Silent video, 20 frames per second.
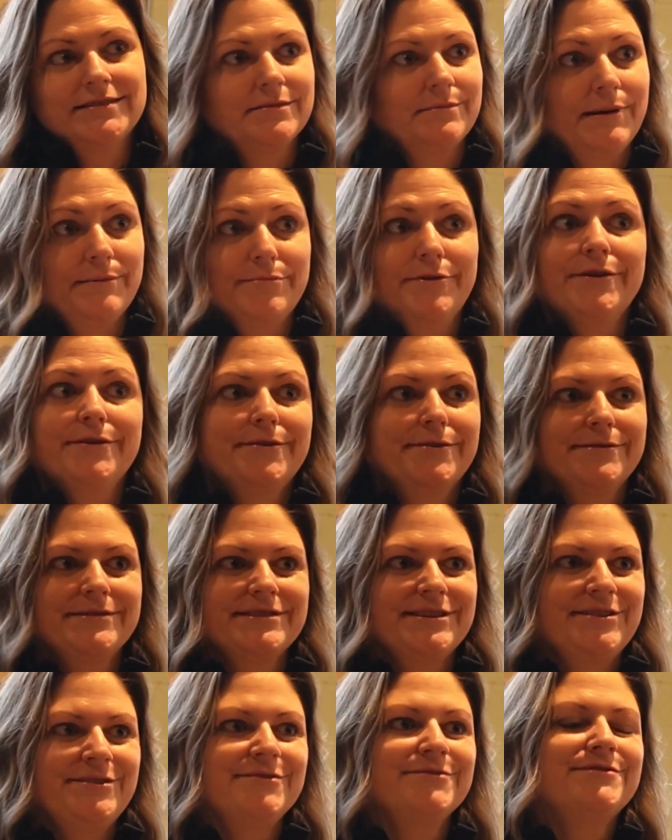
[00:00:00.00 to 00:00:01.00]
My brother was
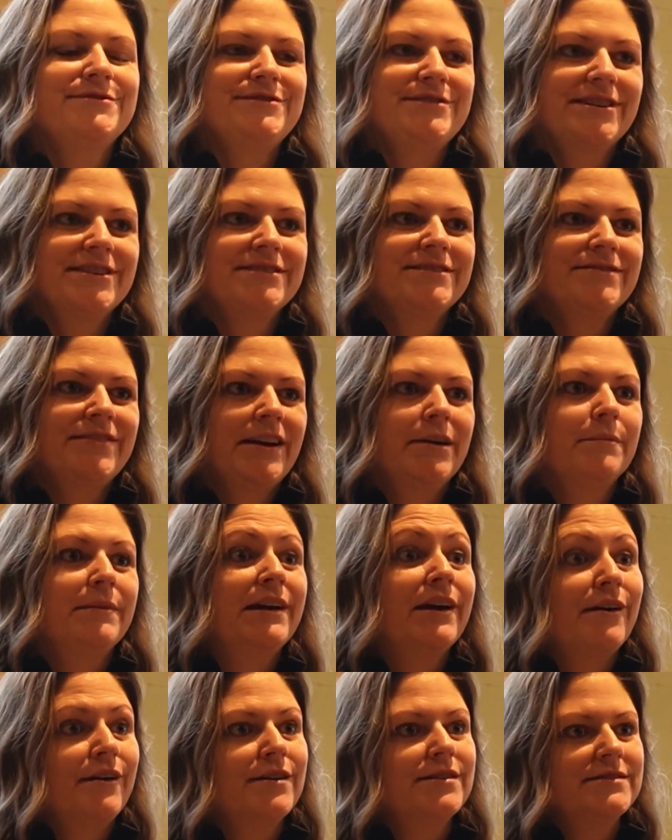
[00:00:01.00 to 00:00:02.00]
a huge Judd's fan
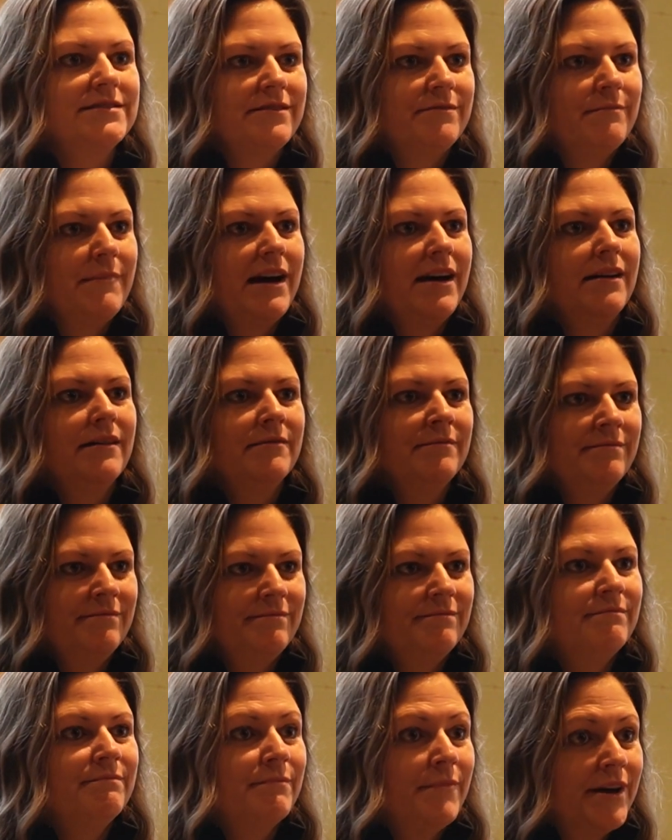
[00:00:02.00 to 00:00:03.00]
because of my
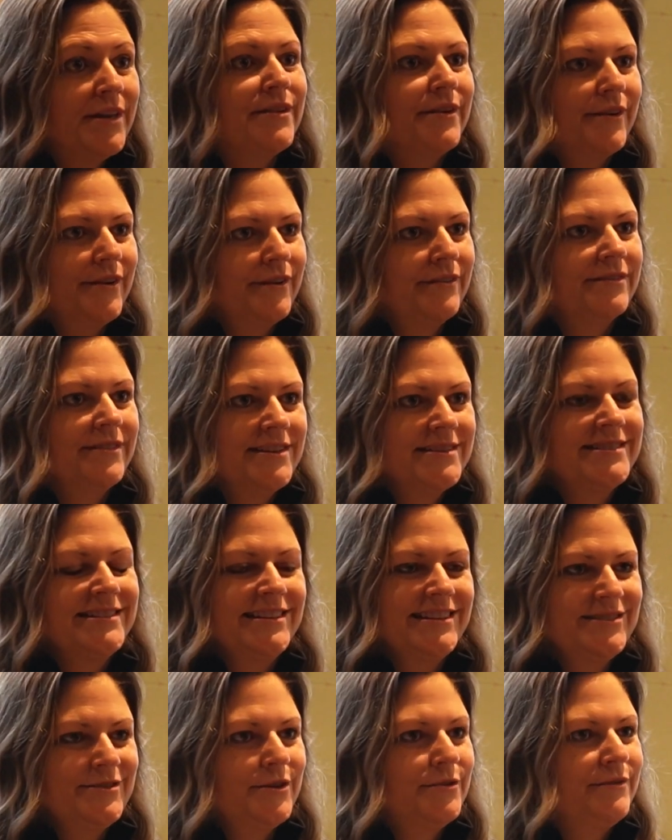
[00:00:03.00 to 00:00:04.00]
mother
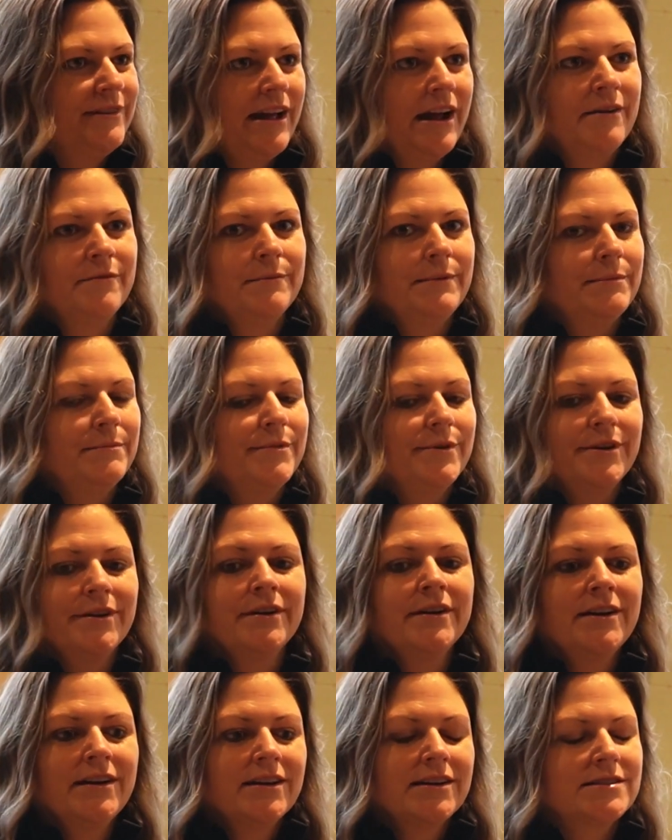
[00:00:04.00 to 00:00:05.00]
listening to it. And I remember,
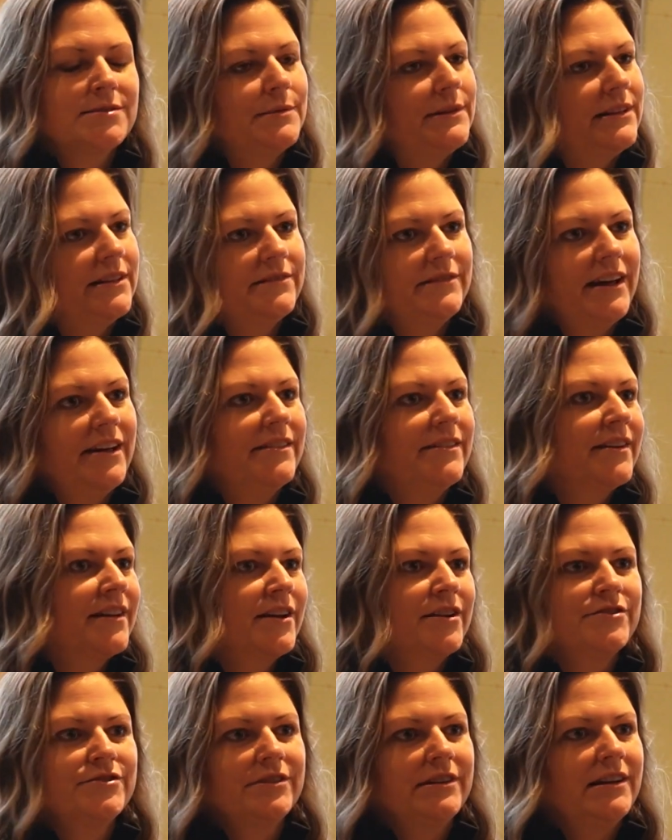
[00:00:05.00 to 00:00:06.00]
because we lived out in the
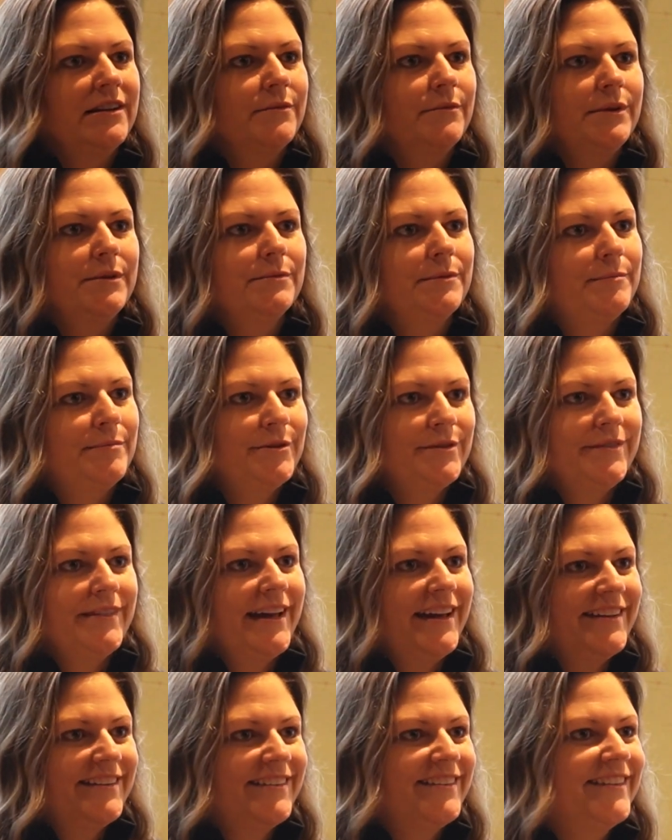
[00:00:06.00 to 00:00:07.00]
country, and we would put
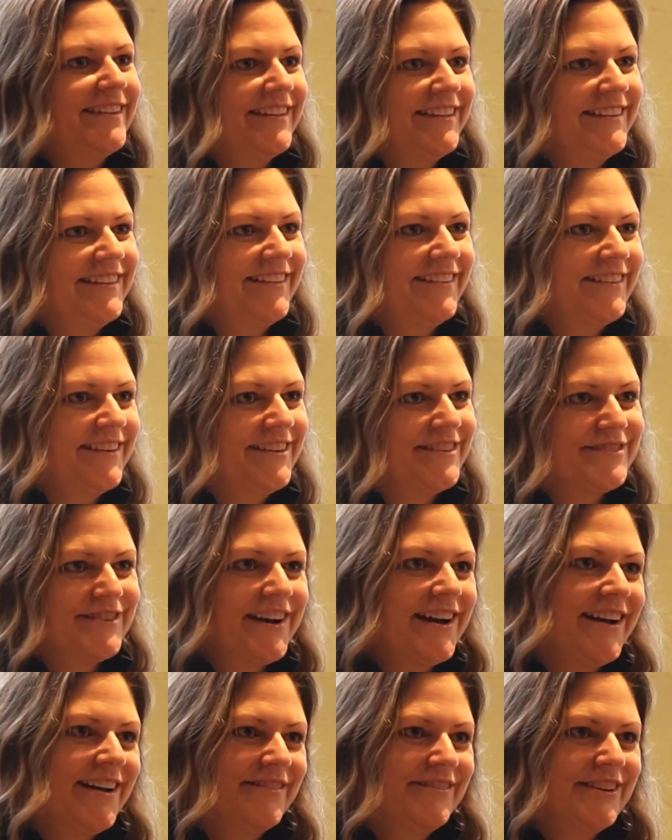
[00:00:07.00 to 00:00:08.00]
that on our
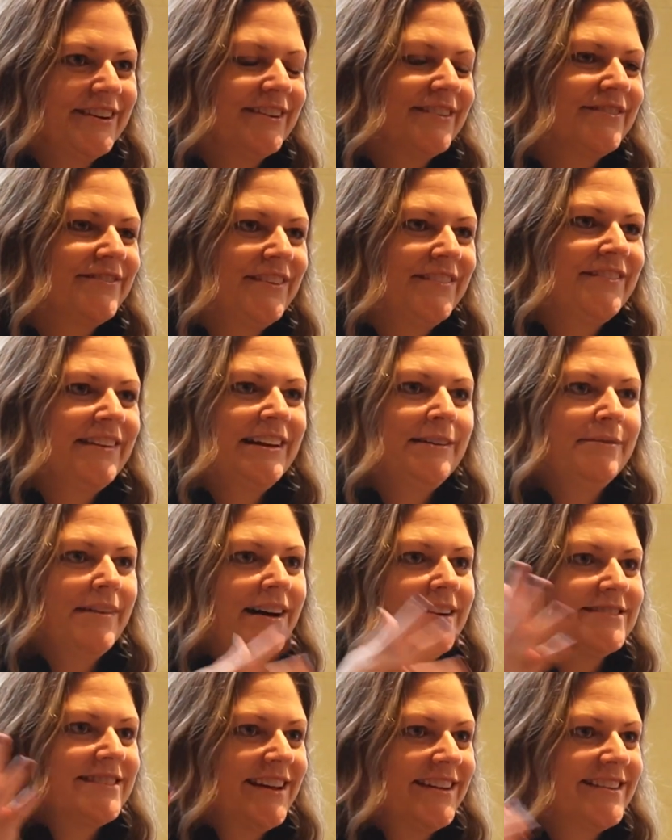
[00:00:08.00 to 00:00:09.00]
drive, 15
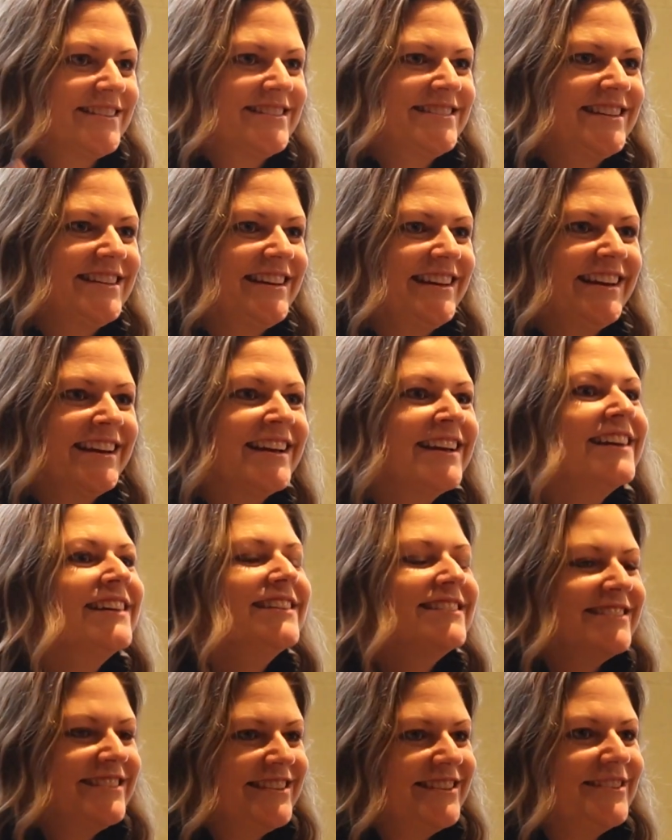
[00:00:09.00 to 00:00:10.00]
miles out of the city
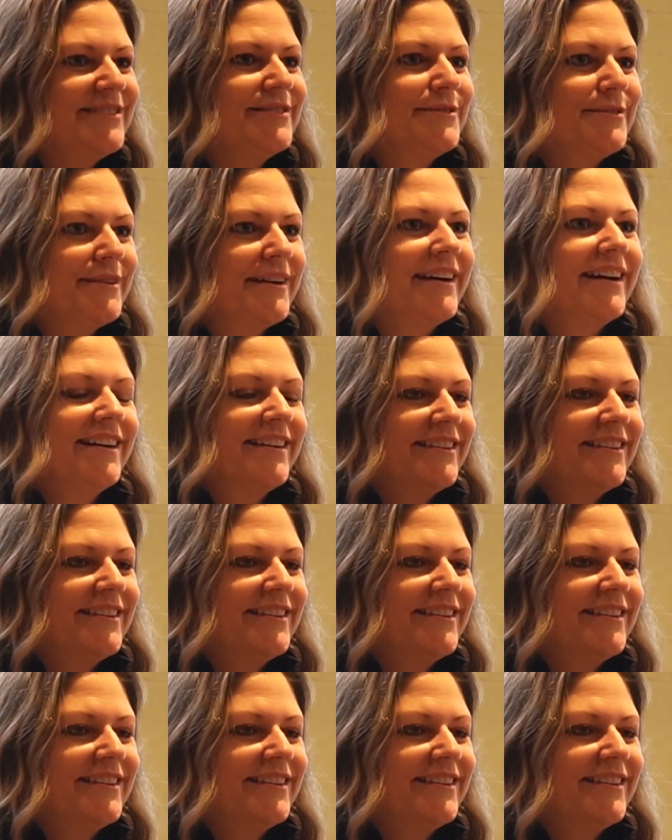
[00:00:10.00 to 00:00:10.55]
to